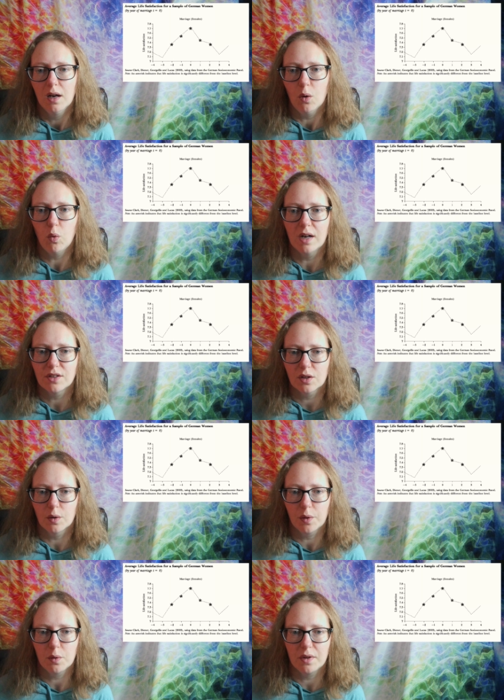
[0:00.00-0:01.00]
want to
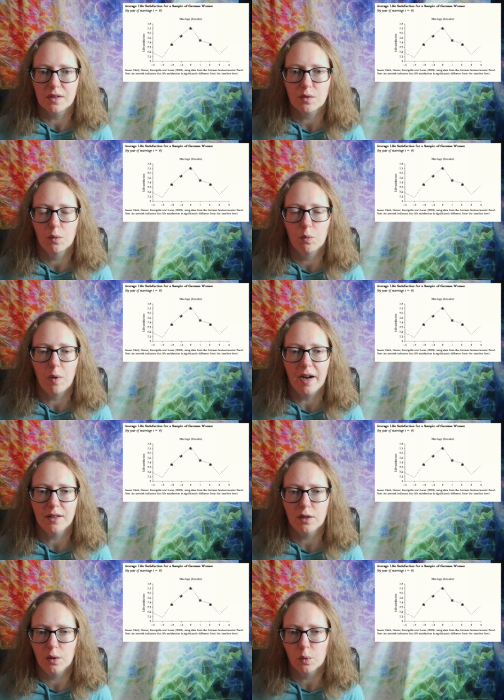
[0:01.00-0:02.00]
go through this? Why
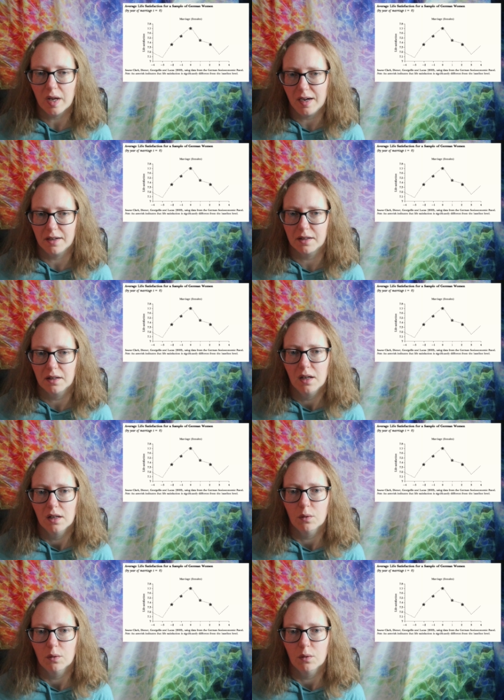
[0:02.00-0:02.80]
do you care